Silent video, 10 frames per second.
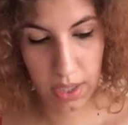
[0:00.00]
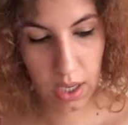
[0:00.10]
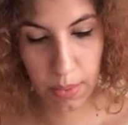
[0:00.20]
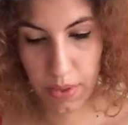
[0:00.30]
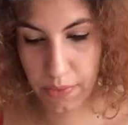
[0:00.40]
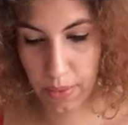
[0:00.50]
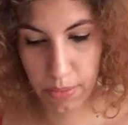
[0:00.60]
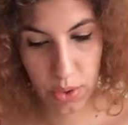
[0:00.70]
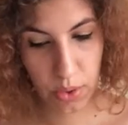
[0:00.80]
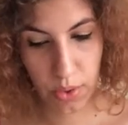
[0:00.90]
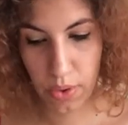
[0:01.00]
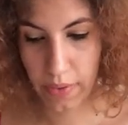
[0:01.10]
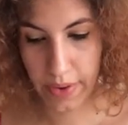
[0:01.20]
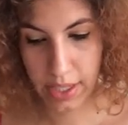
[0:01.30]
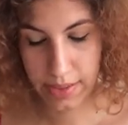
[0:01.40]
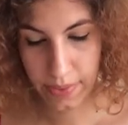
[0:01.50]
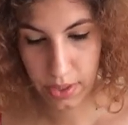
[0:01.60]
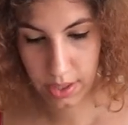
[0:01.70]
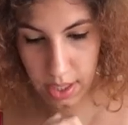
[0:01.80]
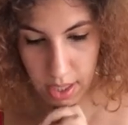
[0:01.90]
be coming from you or vice
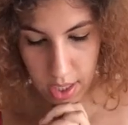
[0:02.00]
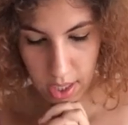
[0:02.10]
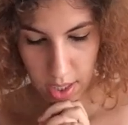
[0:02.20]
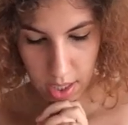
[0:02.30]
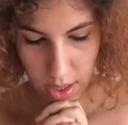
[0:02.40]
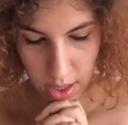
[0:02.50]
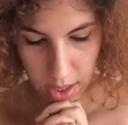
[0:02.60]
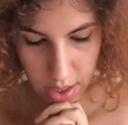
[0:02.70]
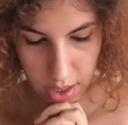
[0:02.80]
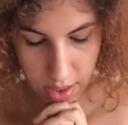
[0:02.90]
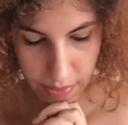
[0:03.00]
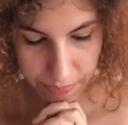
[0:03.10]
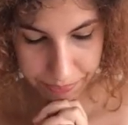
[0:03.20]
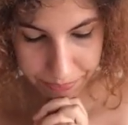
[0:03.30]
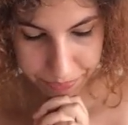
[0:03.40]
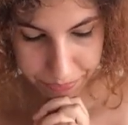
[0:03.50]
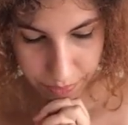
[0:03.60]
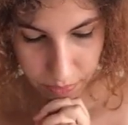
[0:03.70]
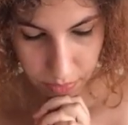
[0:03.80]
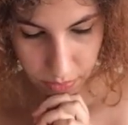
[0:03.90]
versa. Um,
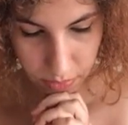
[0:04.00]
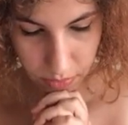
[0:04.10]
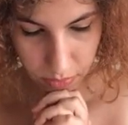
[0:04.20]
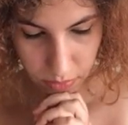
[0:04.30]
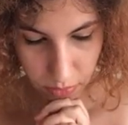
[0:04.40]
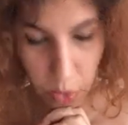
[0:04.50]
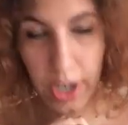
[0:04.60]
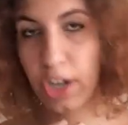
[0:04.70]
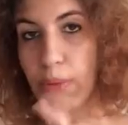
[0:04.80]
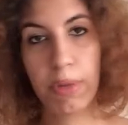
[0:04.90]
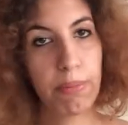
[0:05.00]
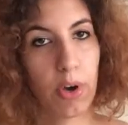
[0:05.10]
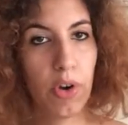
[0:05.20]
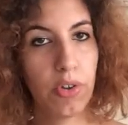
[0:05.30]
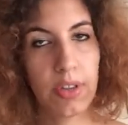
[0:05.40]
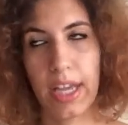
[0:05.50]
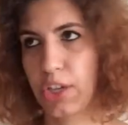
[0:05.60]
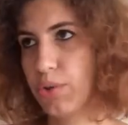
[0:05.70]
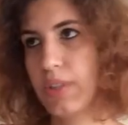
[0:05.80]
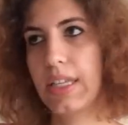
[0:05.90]
or it could be both,
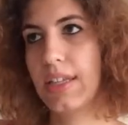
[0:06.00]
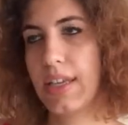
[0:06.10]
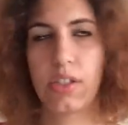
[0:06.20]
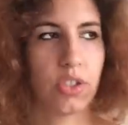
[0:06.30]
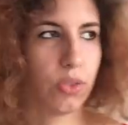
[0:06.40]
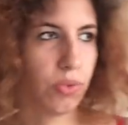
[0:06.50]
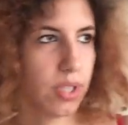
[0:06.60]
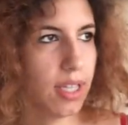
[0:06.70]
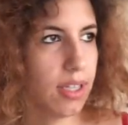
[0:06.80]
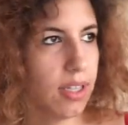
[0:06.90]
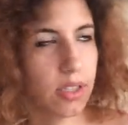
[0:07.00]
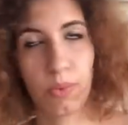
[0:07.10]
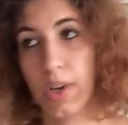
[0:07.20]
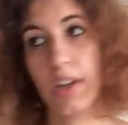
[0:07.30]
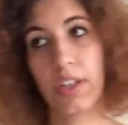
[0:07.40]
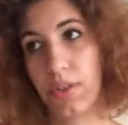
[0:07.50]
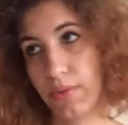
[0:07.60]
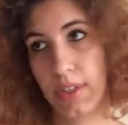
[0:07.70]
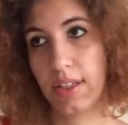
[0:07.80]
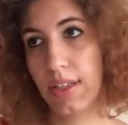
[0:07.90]
like you did this, you said this, well, you
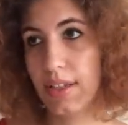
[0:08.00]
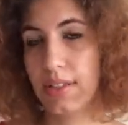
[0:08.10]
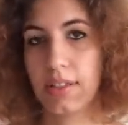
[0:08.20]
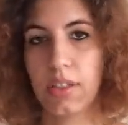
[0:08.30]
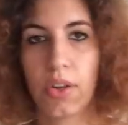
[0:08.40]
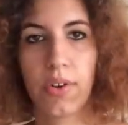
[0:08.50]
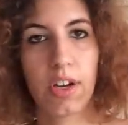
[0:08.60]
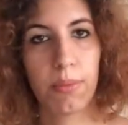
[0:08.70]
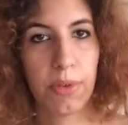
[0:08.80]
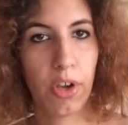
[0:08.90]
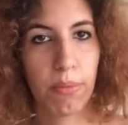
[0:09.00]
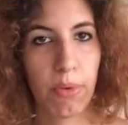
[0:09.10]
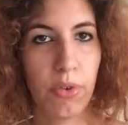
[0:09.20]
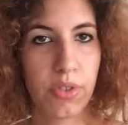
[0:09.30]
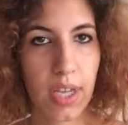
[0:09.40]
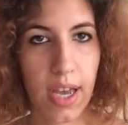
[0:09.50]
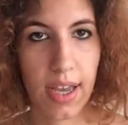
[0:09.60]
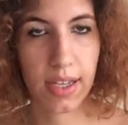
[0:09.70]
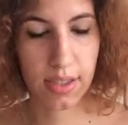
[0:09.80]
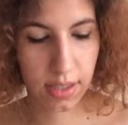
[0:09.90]
did this, it could be on both
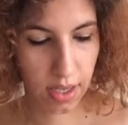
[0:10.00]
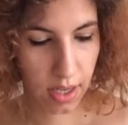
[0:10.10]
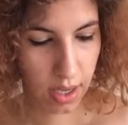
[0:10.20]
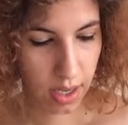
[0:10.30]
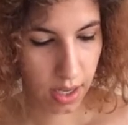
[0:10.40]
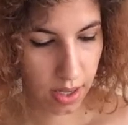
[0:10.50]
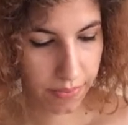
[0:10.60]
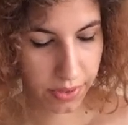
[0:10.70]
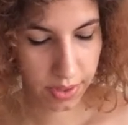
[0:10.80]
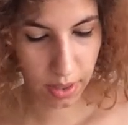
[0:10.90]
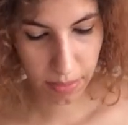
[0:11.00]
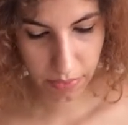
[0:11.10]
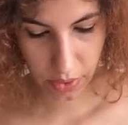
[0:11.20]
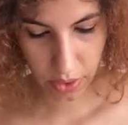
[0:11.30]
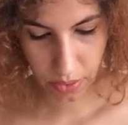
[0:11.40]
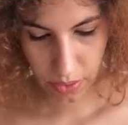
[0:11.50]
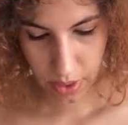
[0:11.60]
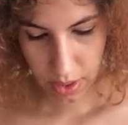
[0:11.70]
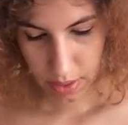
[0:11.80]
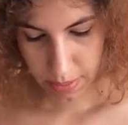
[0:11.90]
sides for some of you.
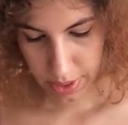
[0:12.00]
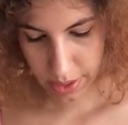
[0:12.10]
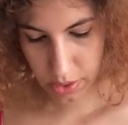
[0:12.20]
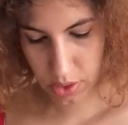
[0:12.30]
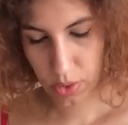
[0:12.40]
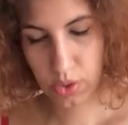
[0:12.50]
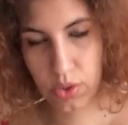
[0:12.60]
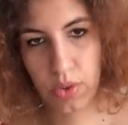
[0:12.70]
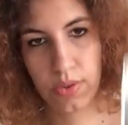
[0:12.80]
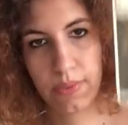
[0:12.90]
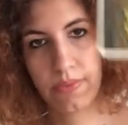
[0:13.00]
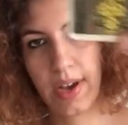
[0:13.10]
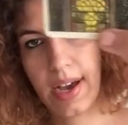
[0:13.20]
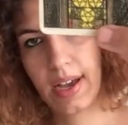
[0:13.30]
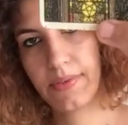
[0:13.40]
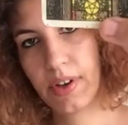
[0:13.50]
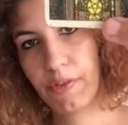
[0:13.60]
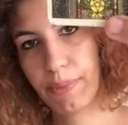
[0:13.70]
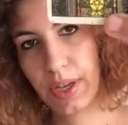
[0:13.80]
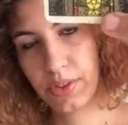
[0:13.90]
But there's also Five
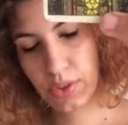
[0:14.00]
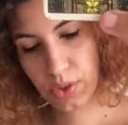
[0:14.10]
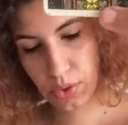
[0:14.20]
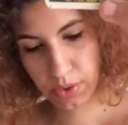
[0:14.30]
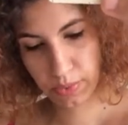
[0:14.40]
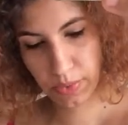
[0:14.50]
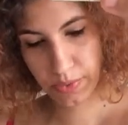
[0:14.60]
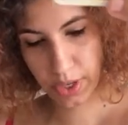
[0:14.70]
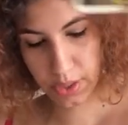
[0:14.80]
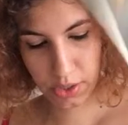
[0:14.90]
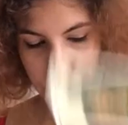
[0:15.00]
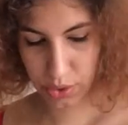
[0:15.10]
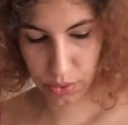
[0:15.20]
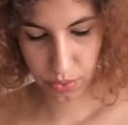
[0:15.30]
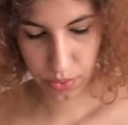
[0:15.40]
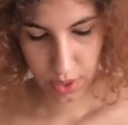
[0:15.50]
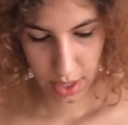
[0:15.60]
of Pentacles in reverse too.